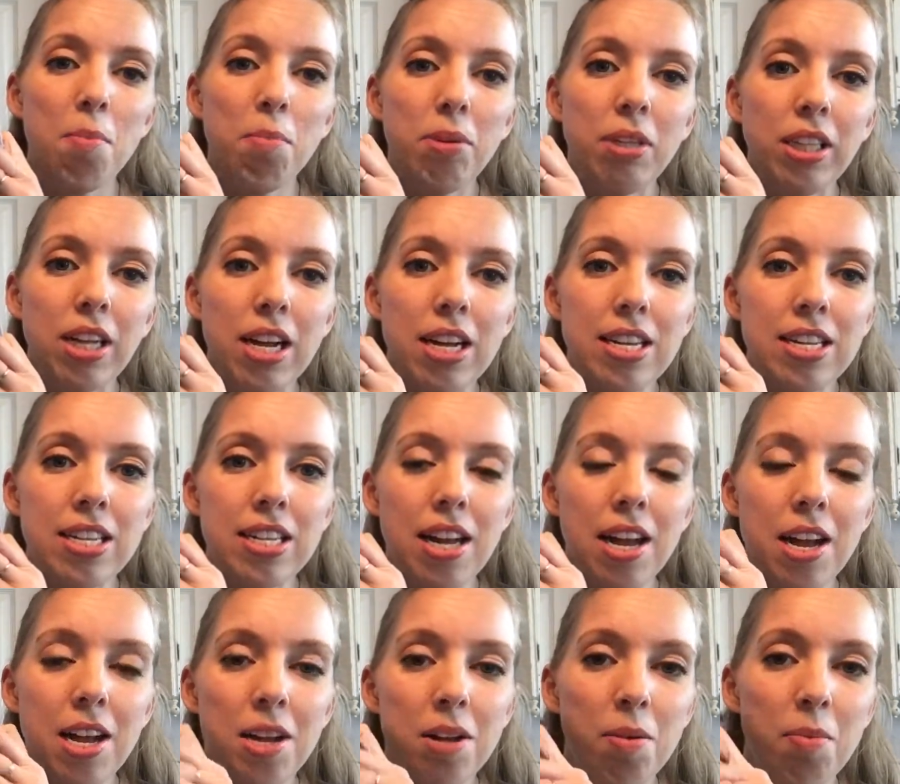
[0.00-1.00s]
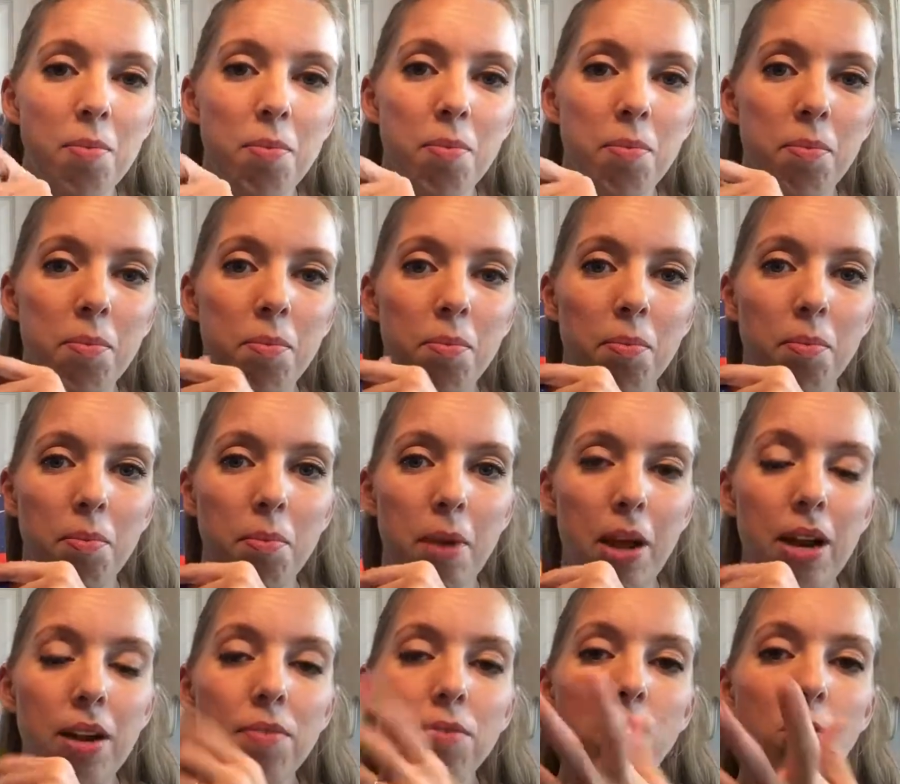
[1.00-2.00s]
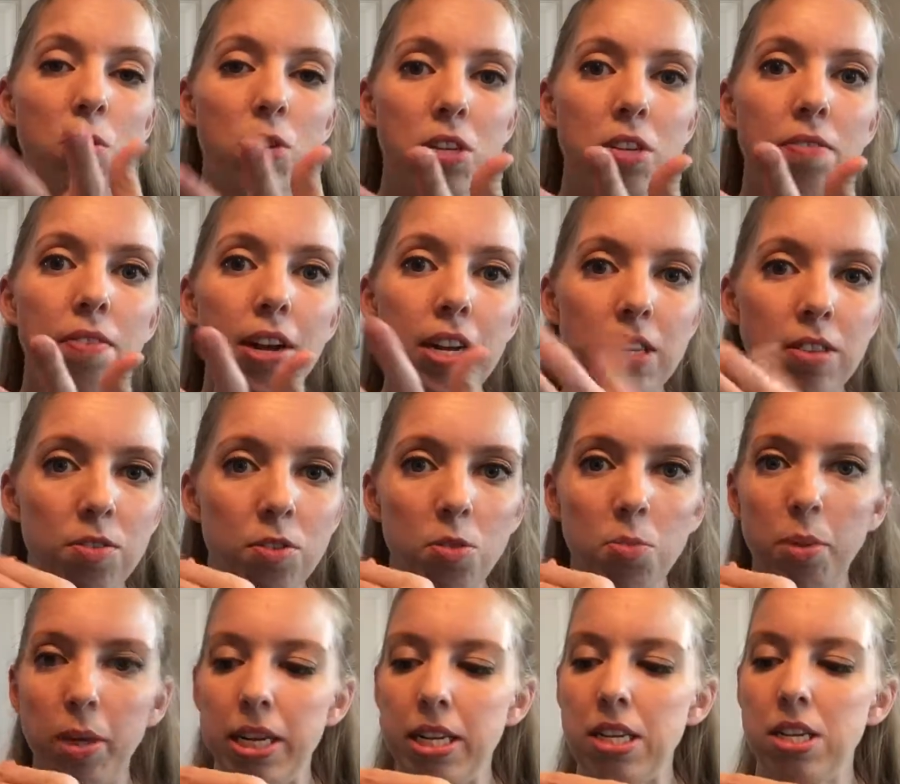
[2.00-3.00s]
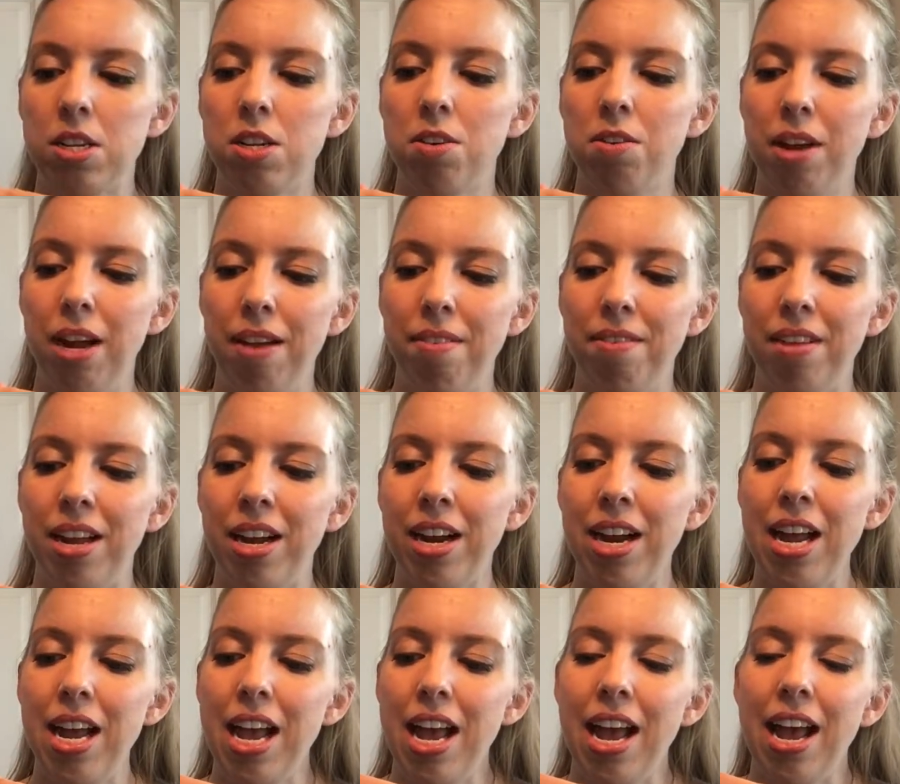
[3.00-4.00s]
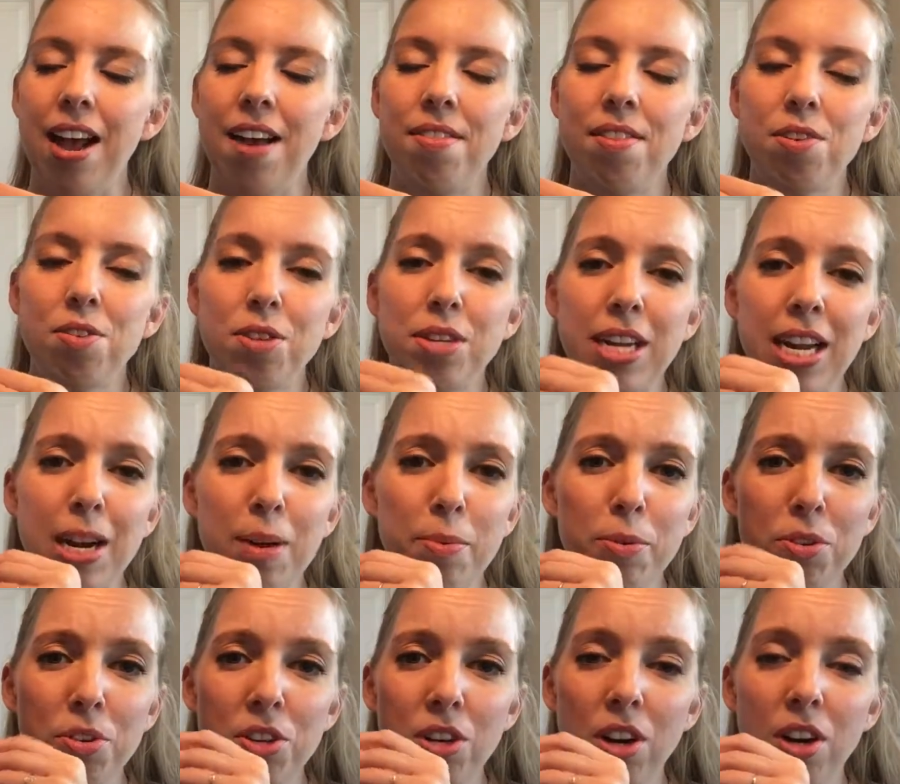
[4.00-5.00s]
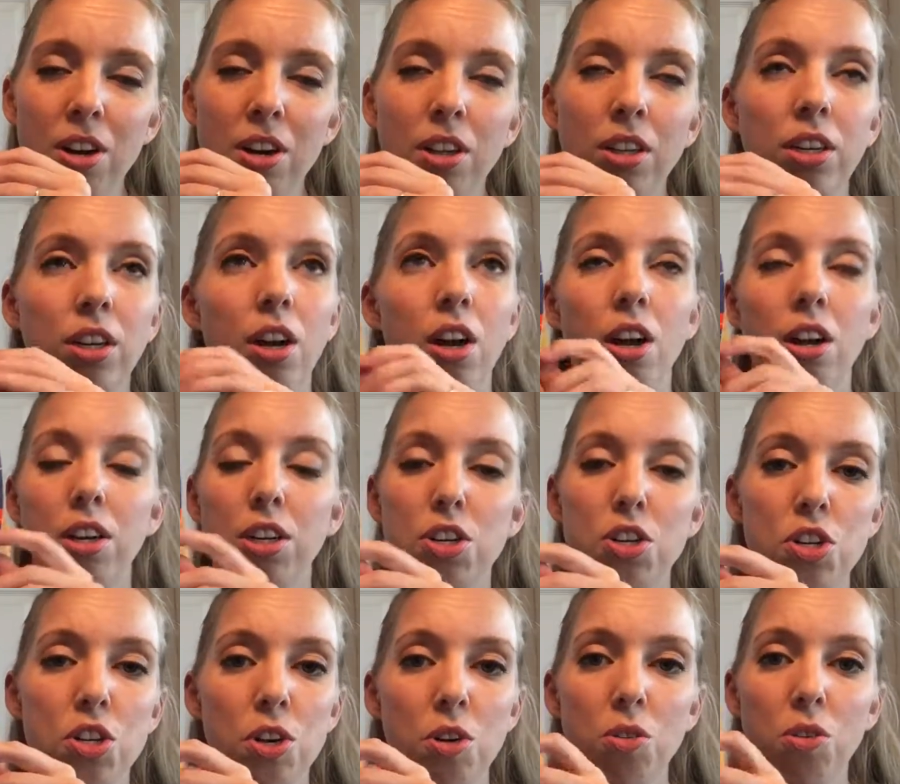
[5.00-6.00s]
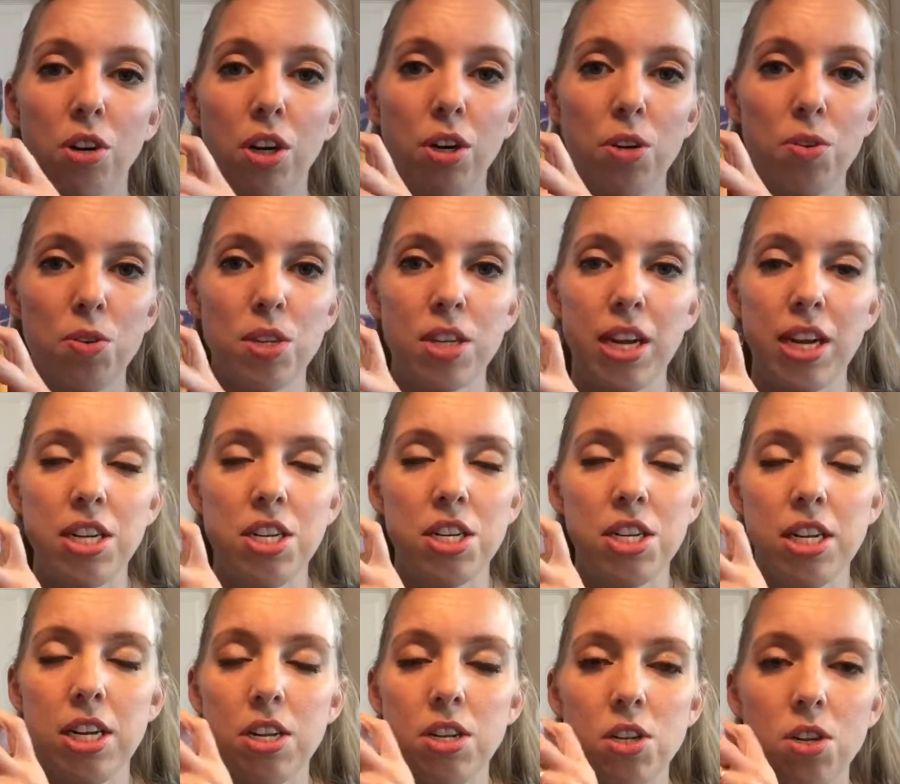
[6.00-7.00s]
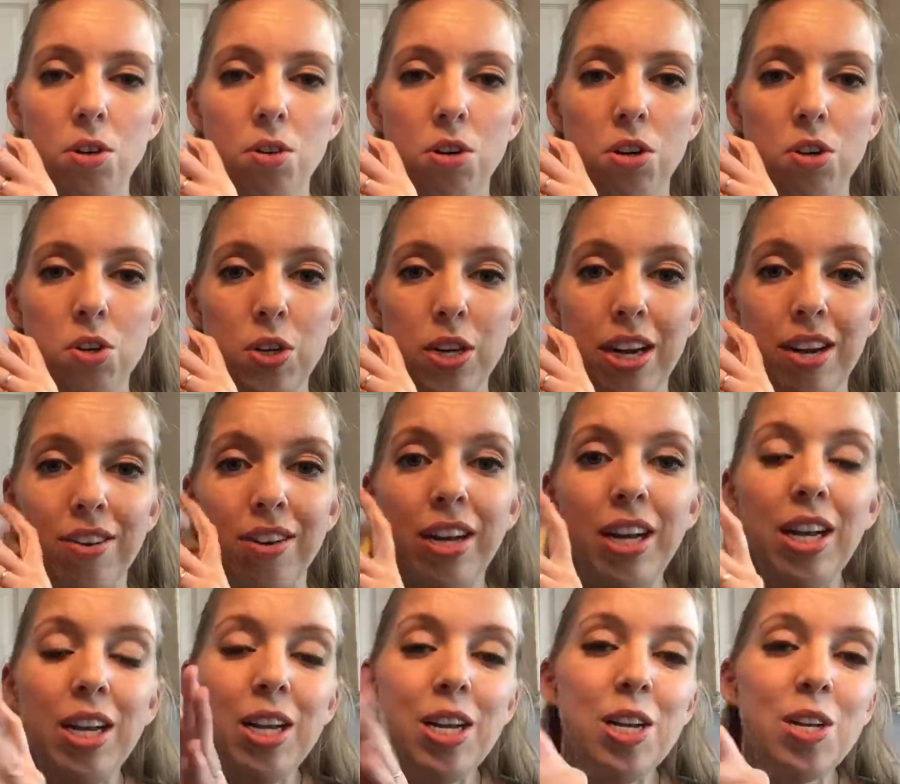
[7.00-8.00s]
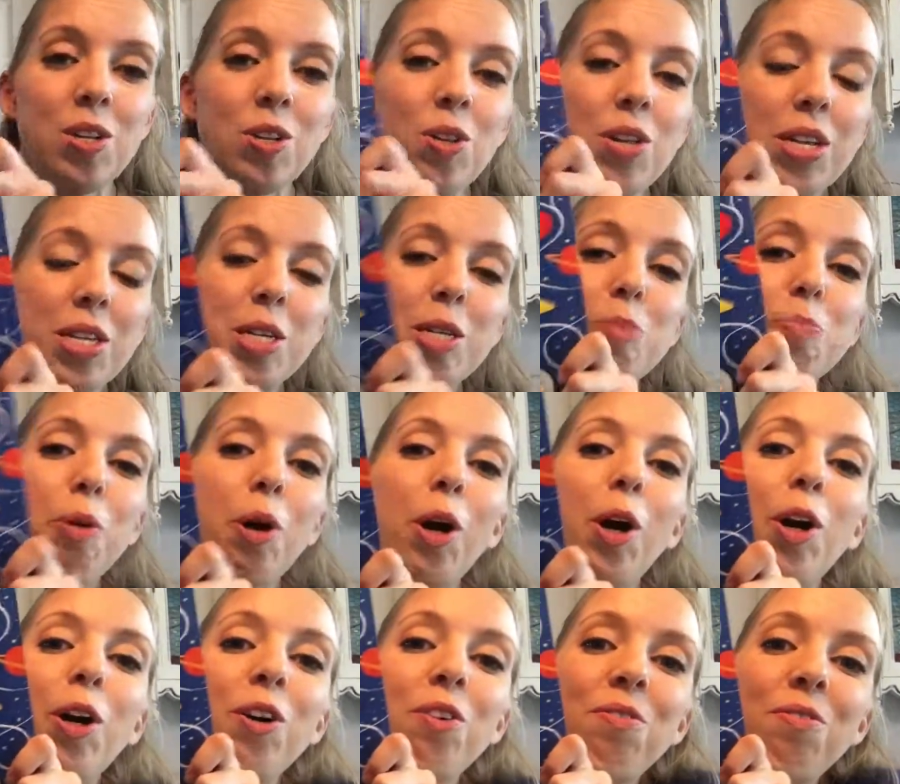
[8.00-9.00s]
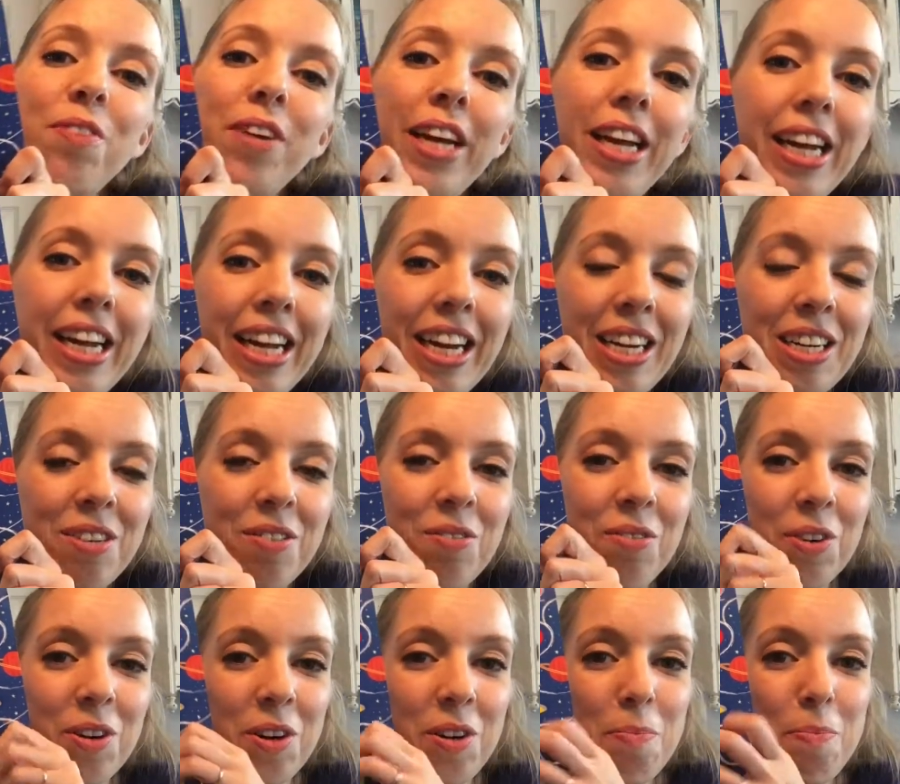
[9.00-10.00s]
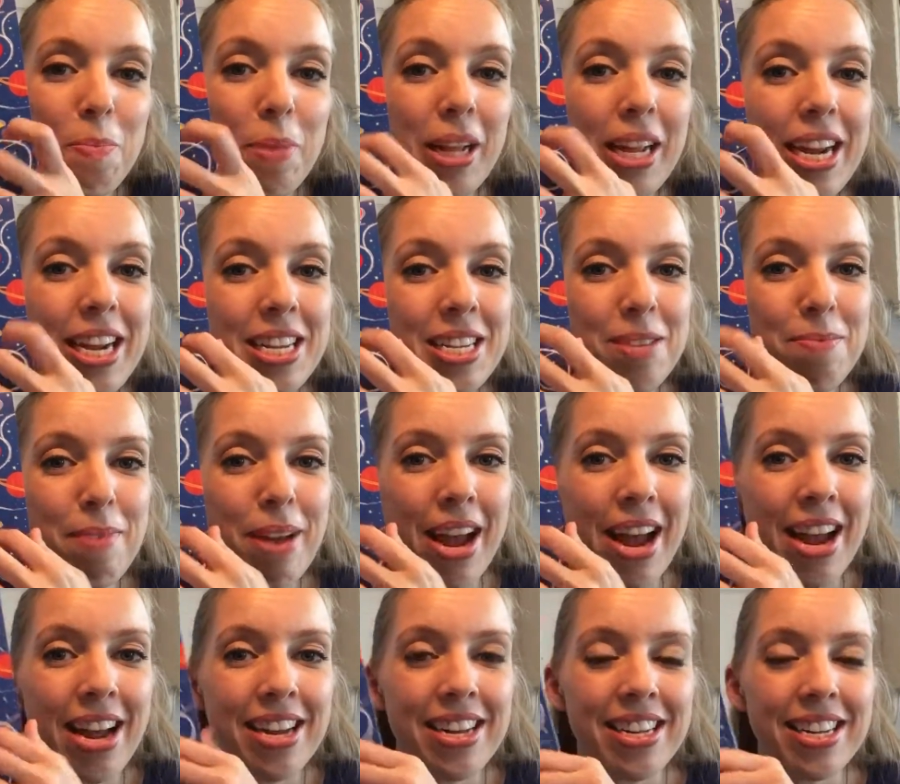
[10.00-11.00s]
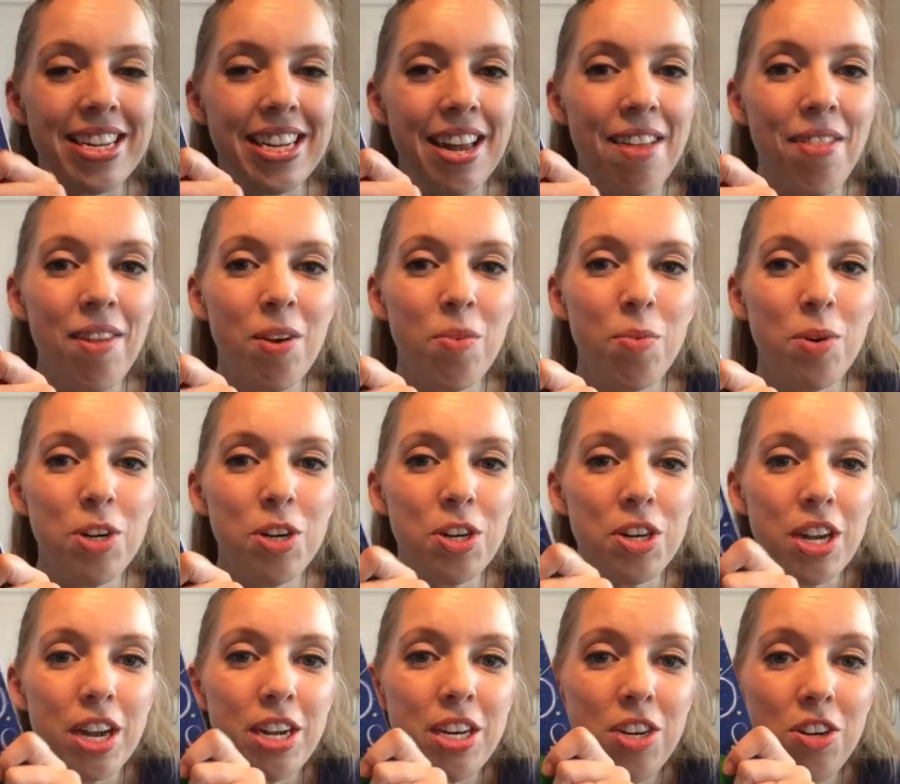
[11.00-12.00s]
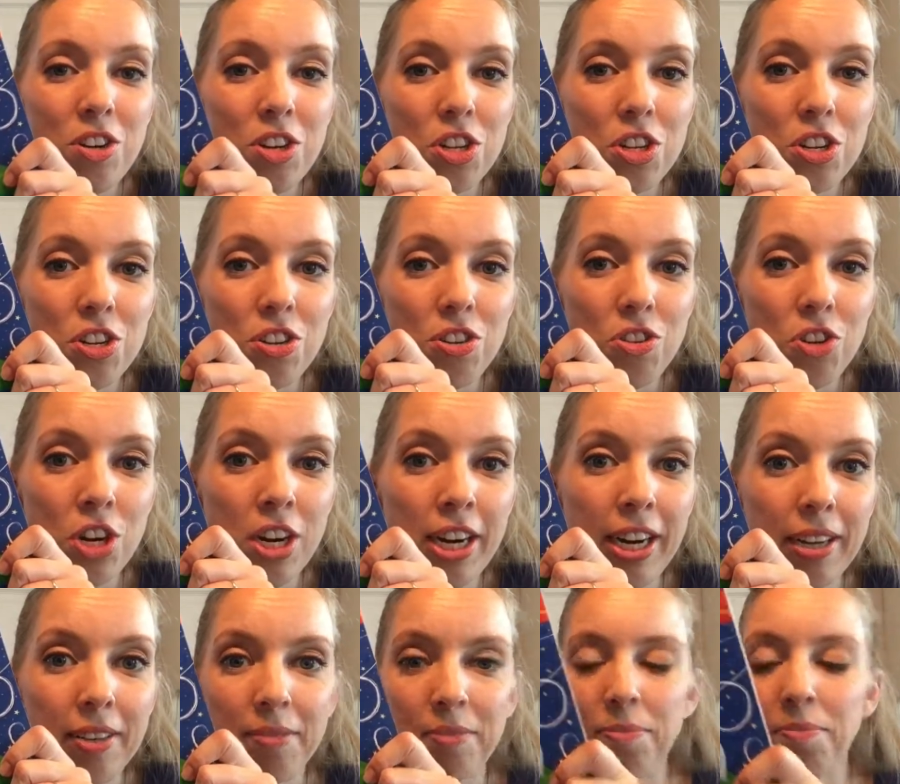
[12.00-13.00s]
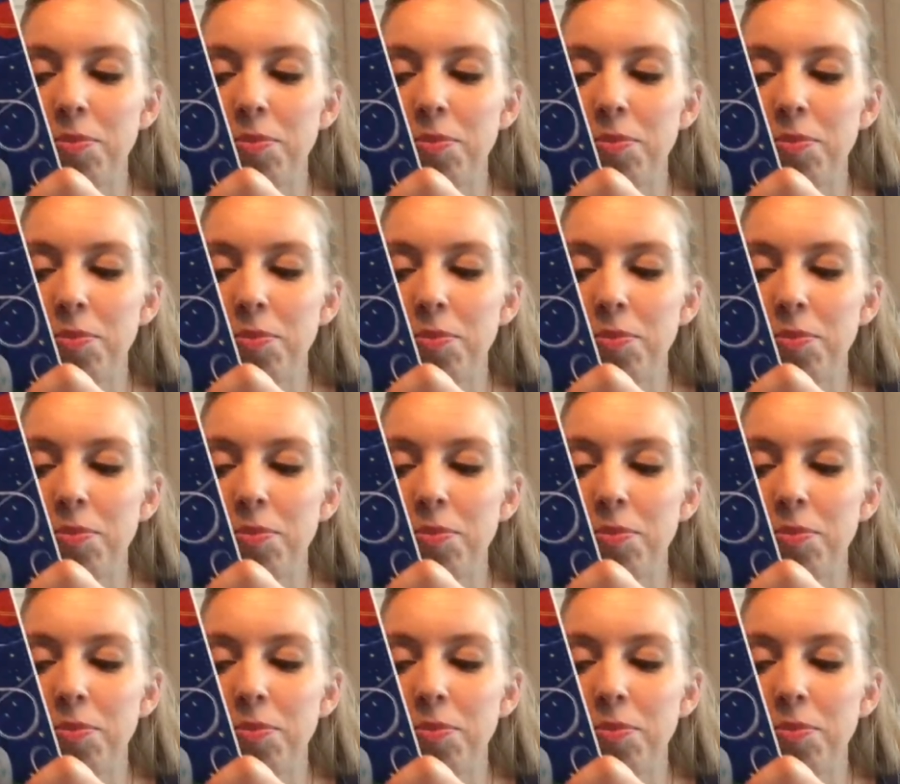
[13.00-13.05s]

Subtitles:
Plus, and of course fast food places don't have that. And those tables, y'all, are so gross. I just get so grossed out. So this is perfect for placemats. And then when you're done, you just chunk it.